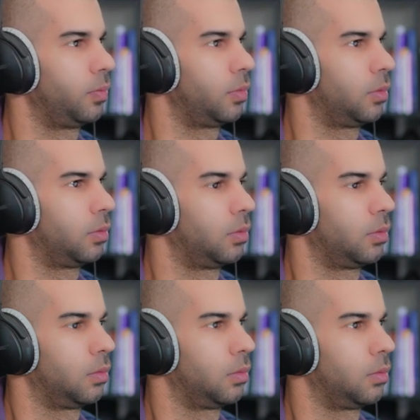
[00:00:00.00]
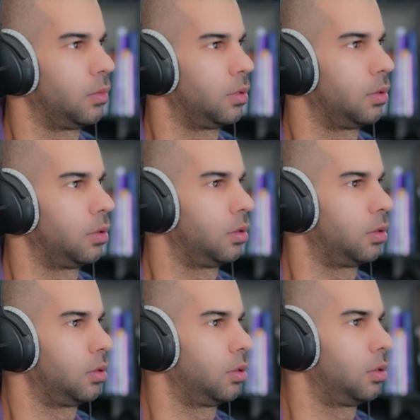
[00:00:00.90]

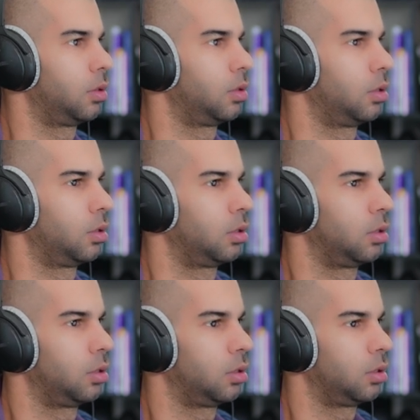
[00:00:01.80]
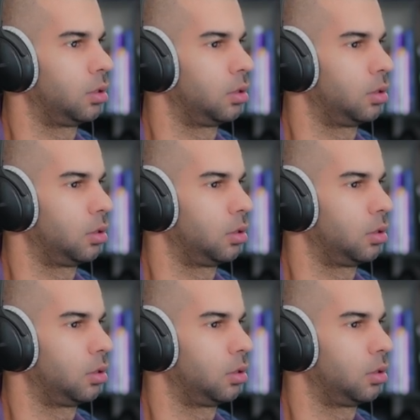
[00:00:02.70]
(no one is talking)